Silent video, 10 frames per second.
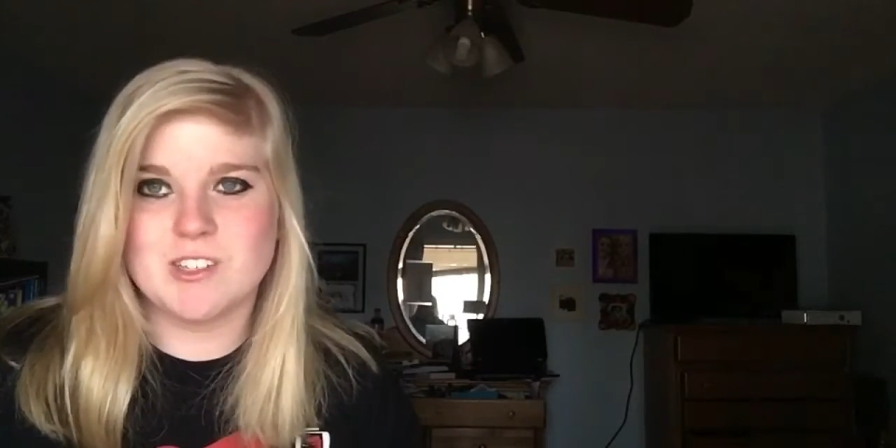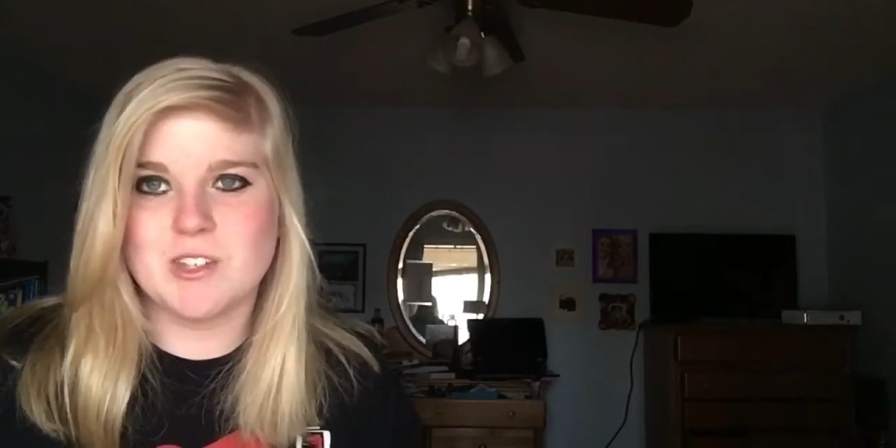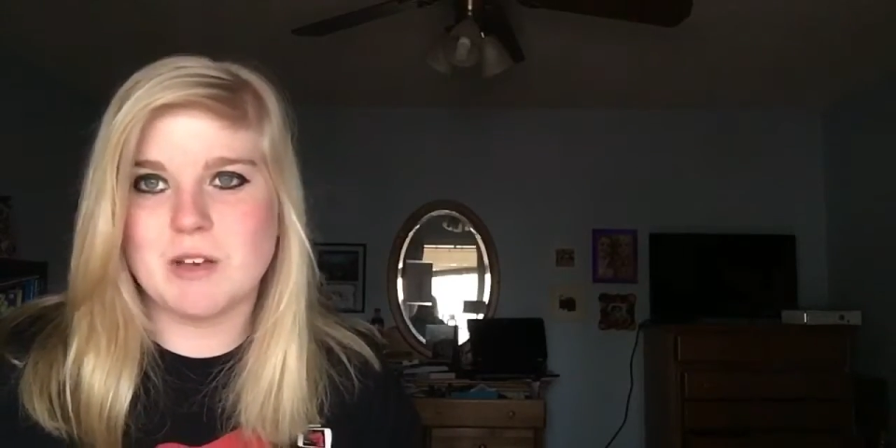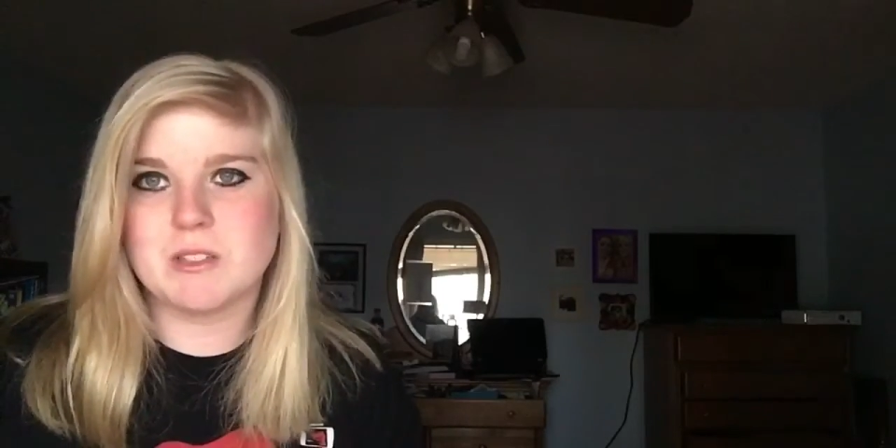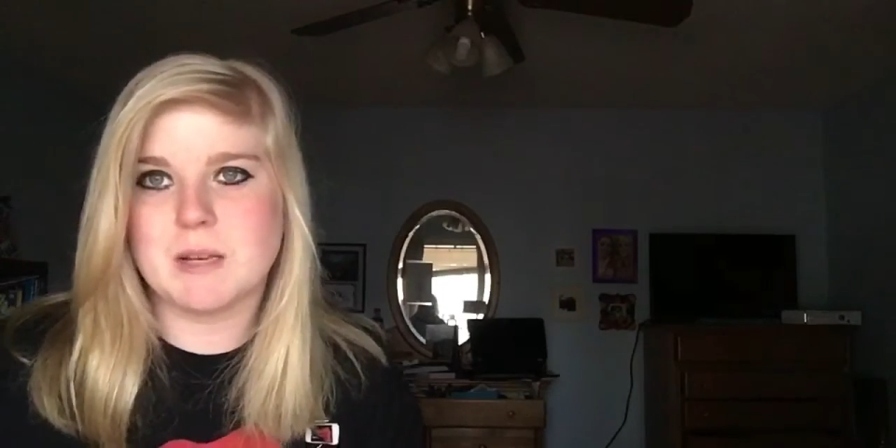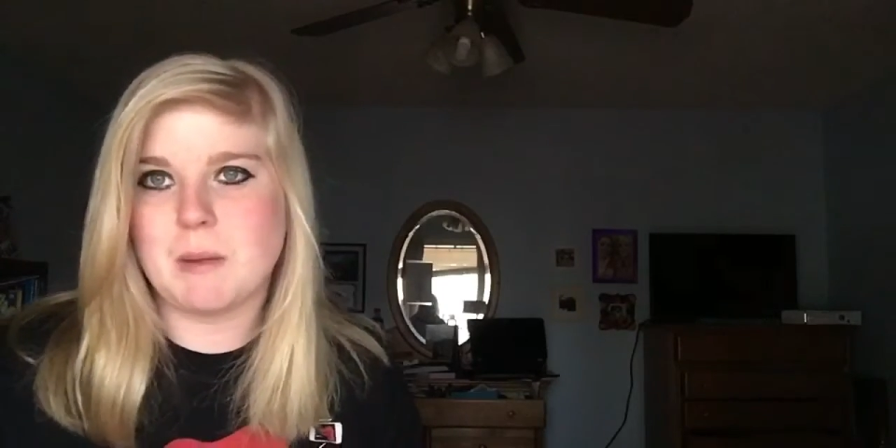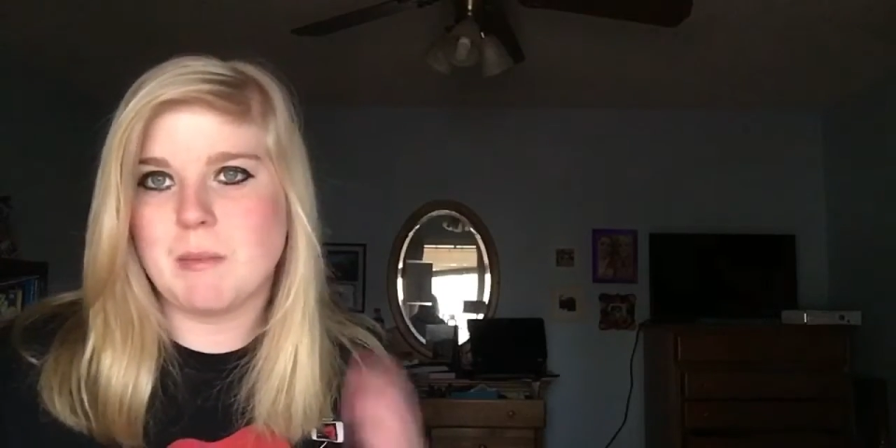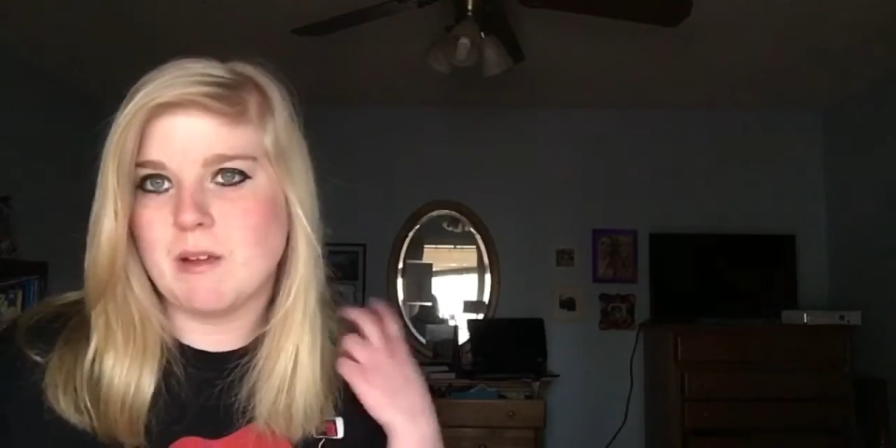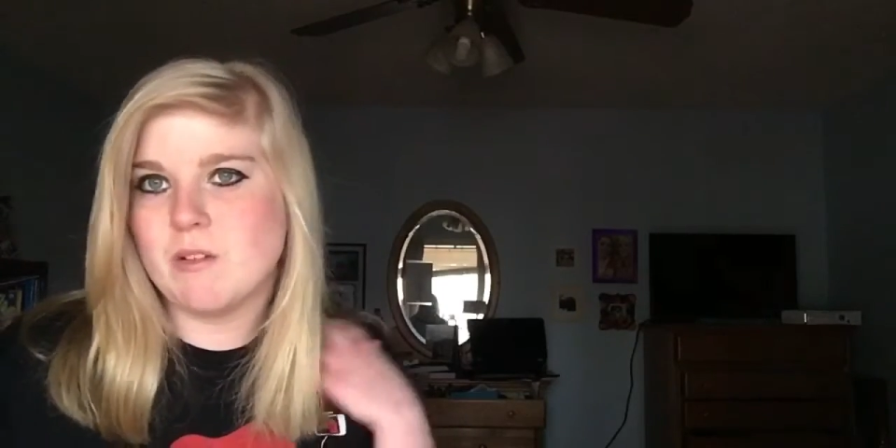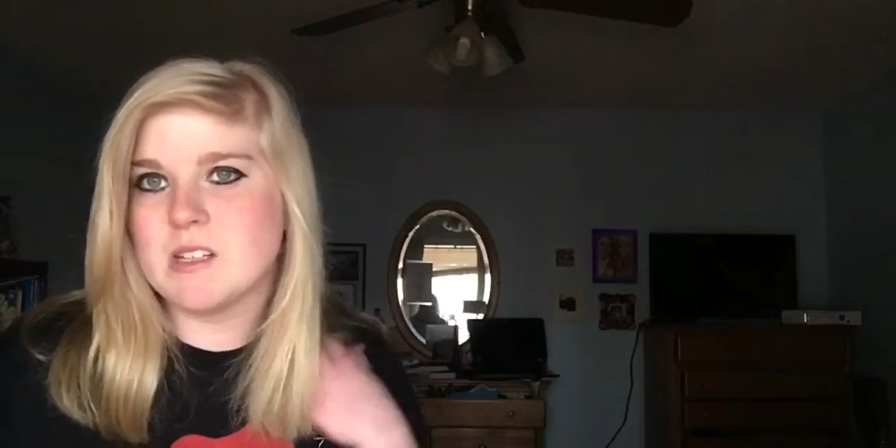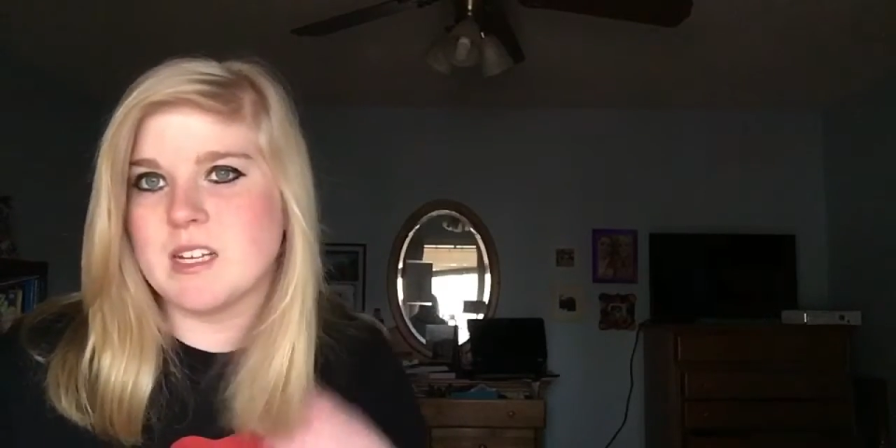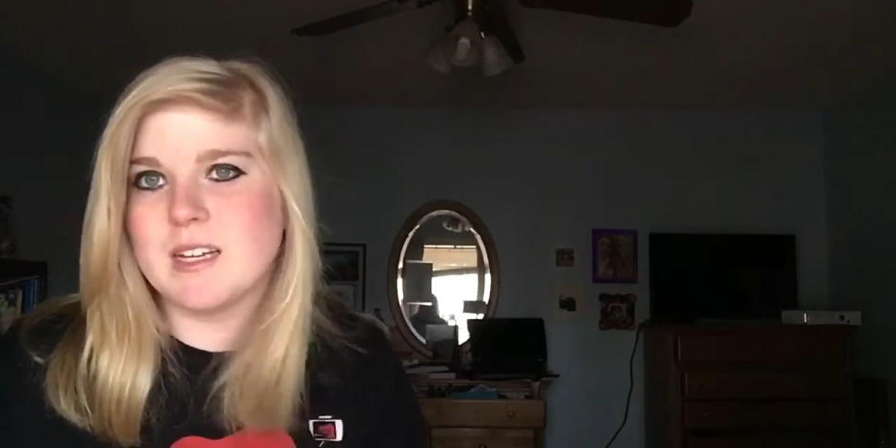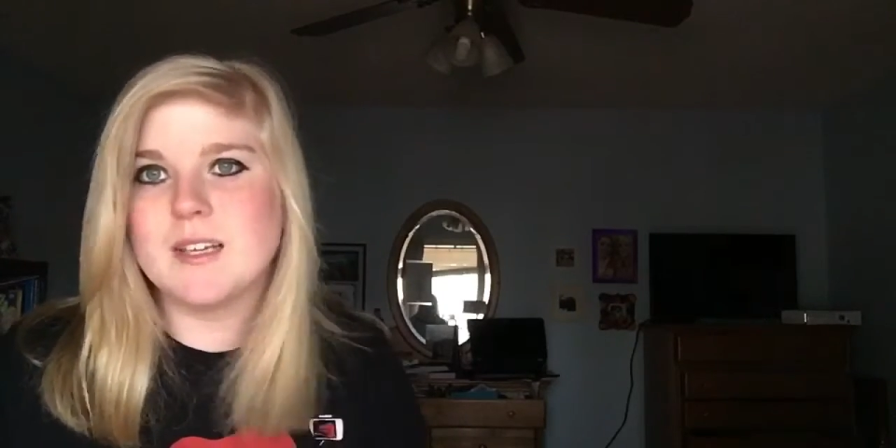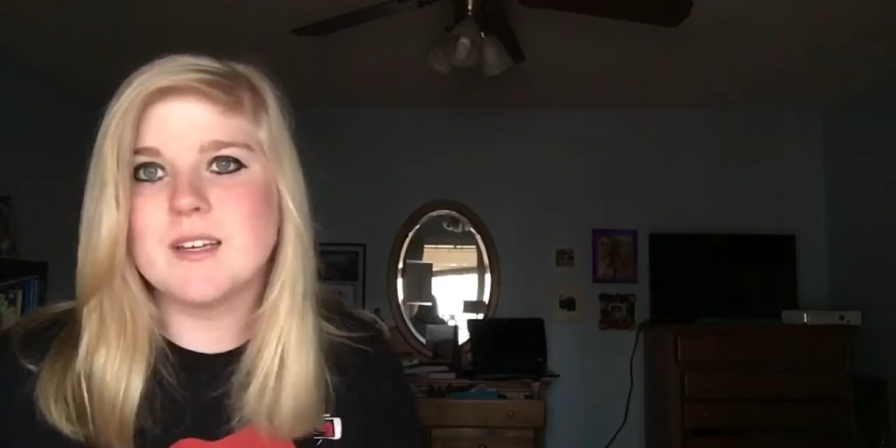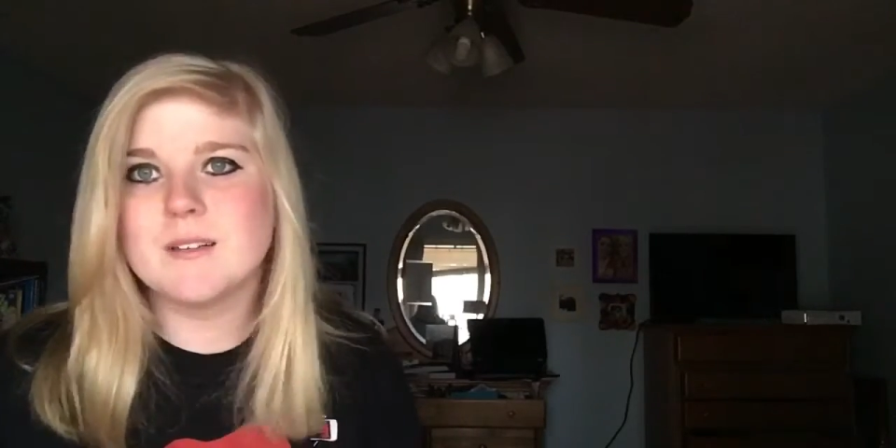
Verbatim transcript: so that was, my main reasoning.